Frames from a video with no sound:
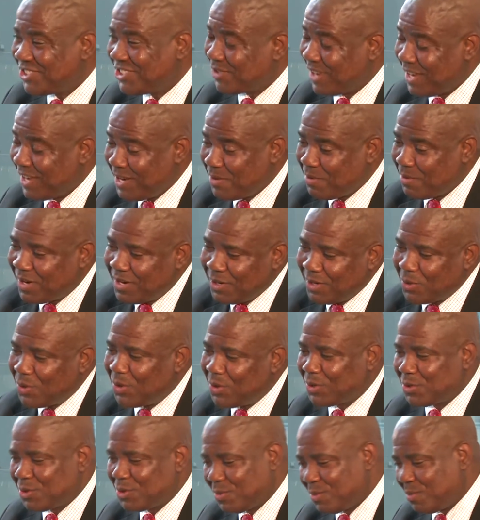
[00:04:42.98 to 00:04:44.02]
so anybody who
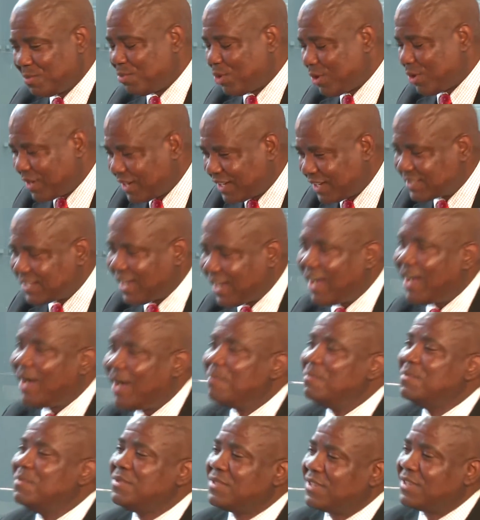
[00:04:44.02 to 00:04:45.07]
goes to board
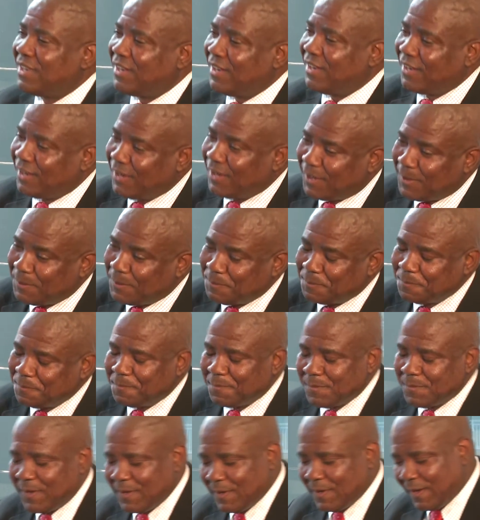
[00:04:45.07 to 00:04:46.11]
exams,
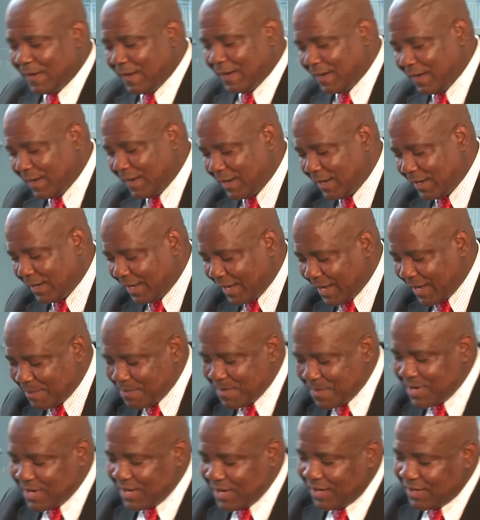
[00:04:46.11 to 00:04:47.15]
uh,
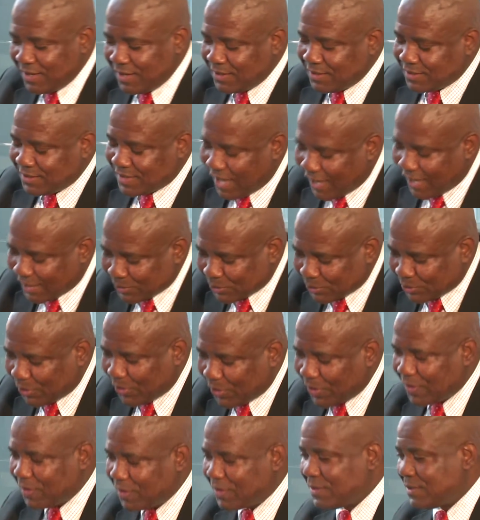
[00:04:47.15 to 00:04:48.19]
MD,
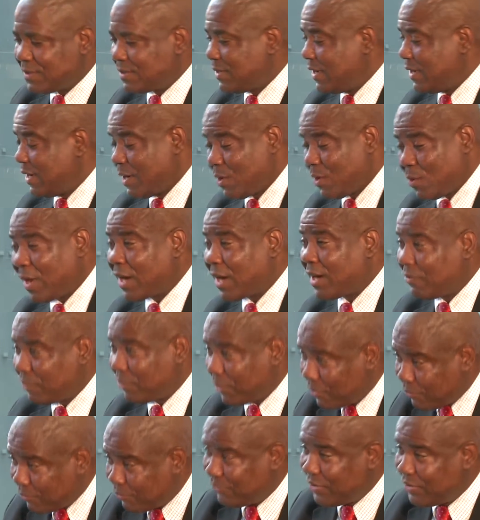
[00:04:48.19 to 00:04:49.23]
doctors,
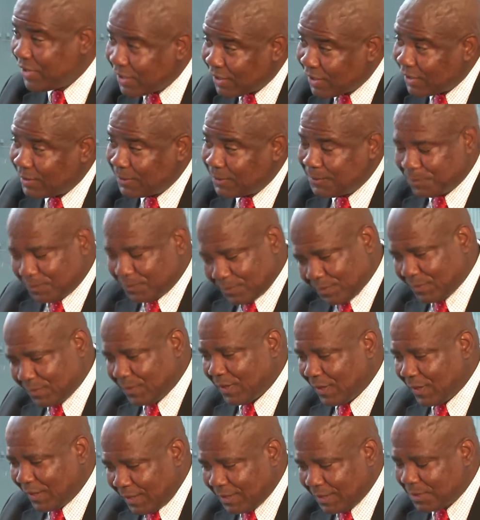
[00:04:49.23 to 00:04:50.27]
whatever field,
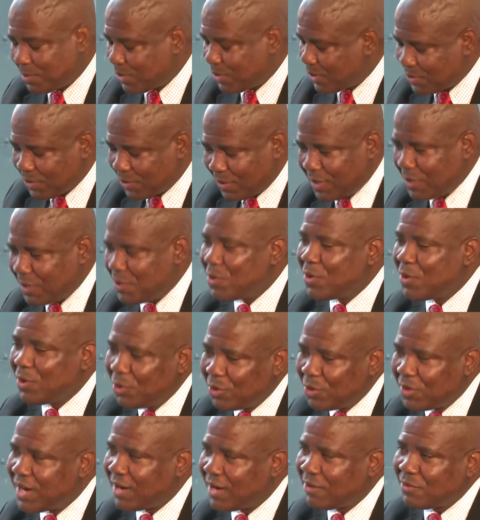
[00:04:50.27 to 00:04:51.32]
uh, especially, you,
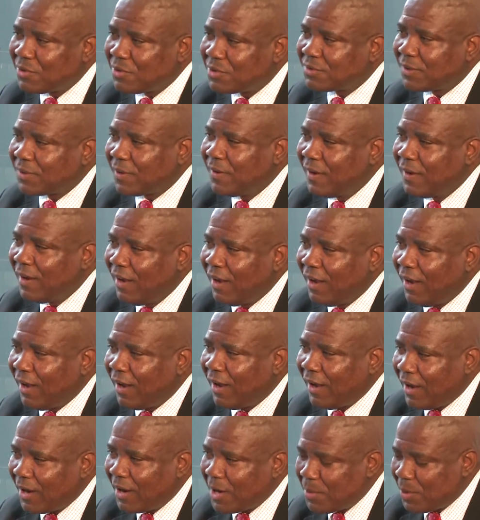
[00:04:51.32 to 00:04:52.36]
you're nervous.
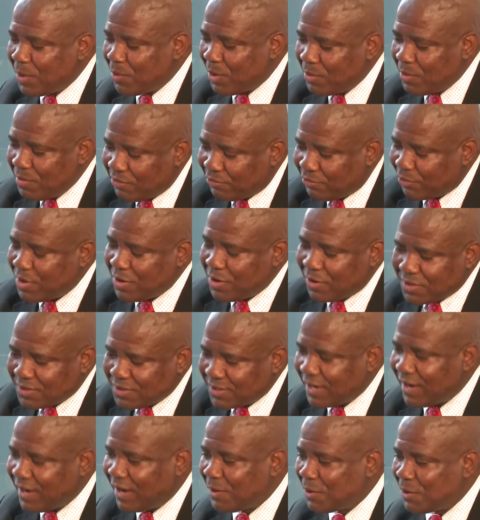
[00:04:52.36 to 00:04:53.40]
Uh, I remember before
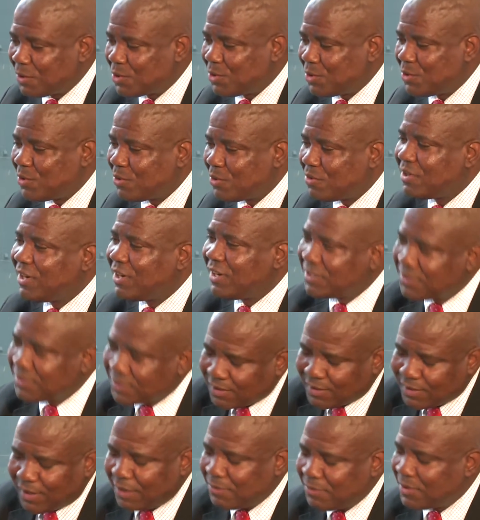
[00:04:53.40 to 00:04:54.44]
nursing, I used to do real
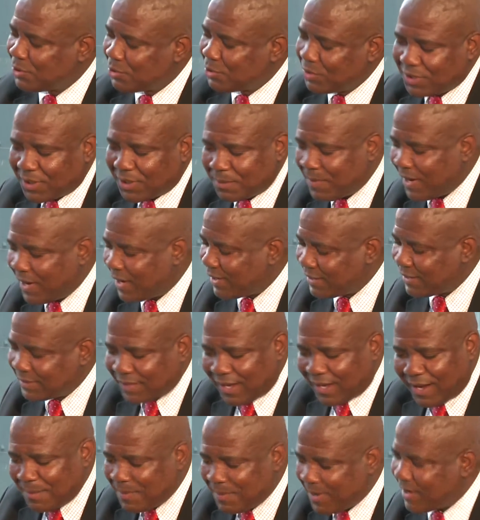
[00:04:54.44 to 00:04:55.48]
estate. I went to take my
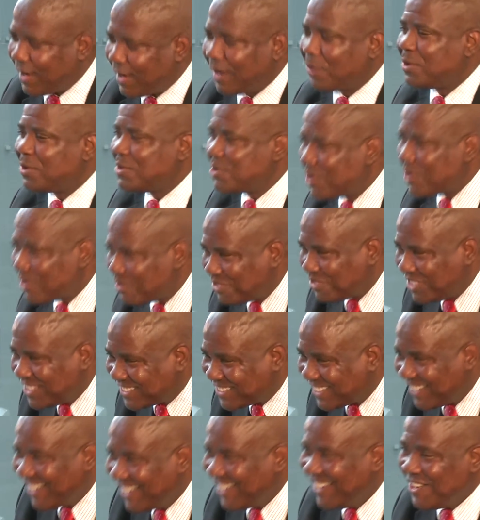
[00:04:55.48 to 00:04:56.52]
exam and I was
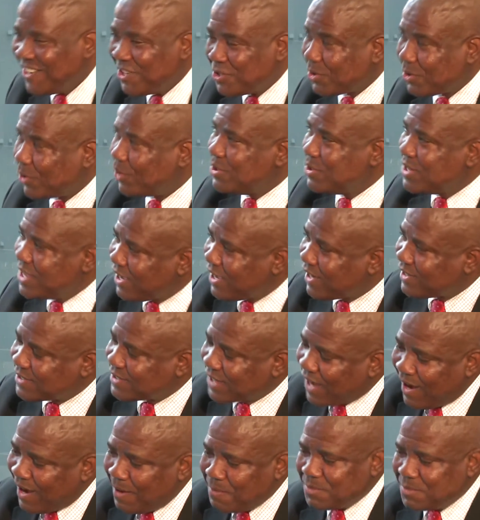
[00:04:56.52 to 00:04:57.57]
nervous. so the
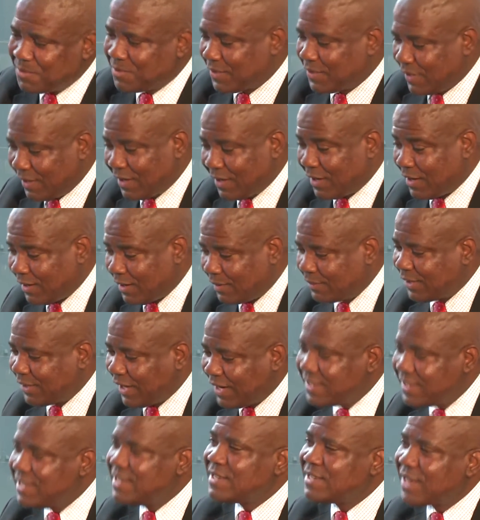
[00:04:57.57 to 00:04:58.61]
exams uh,
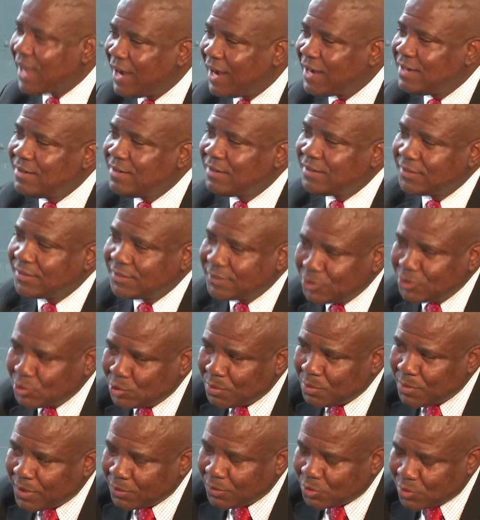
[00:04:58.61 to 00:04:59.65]
are designed
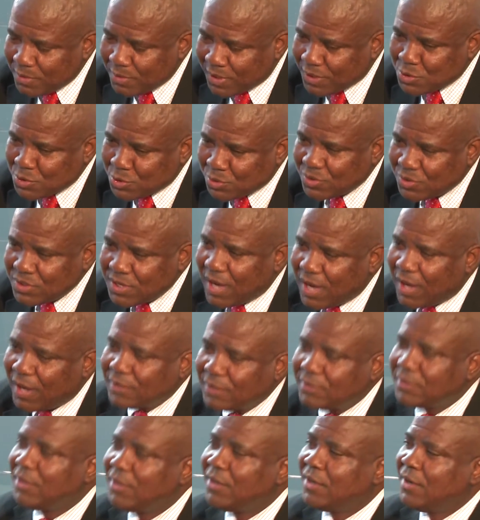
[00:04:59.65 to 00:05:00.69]
to make, to make sure
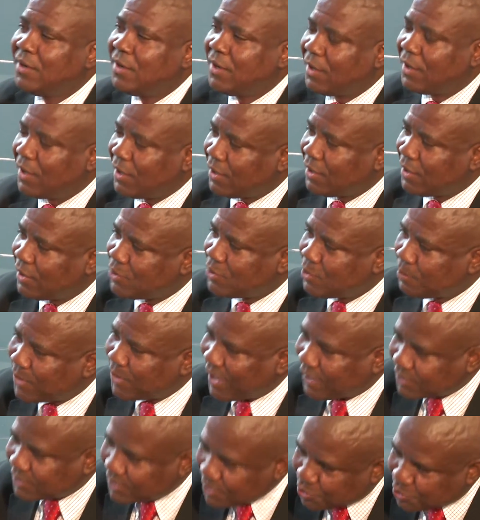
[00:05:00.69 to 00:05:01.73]
that uh, the
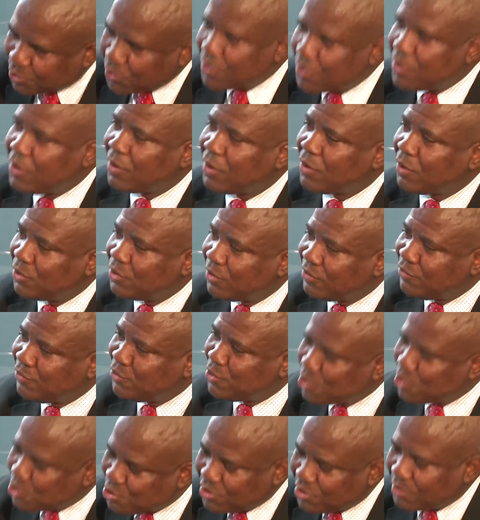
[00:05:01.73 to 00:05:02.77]
practitioner or the
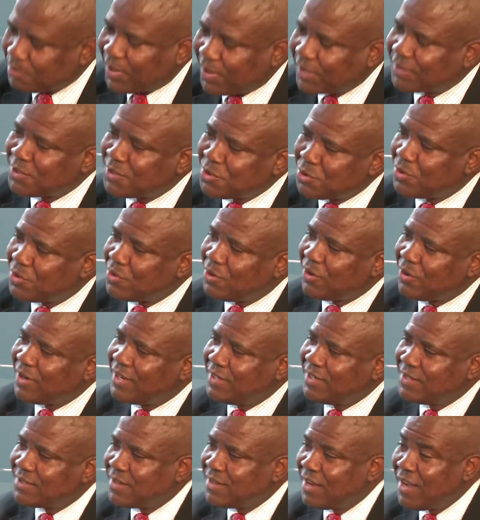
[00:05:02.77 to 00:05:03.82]
future practitioner
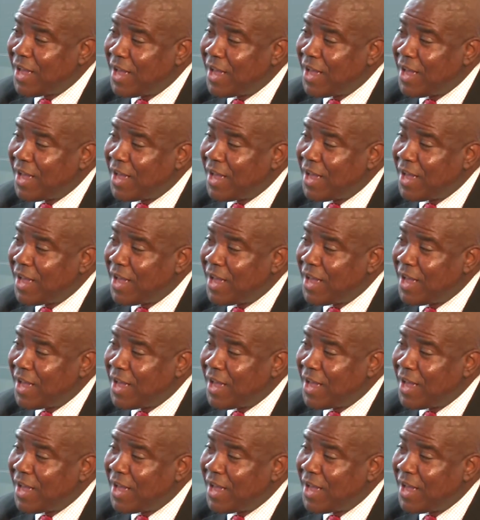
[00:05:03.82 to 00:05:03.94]
is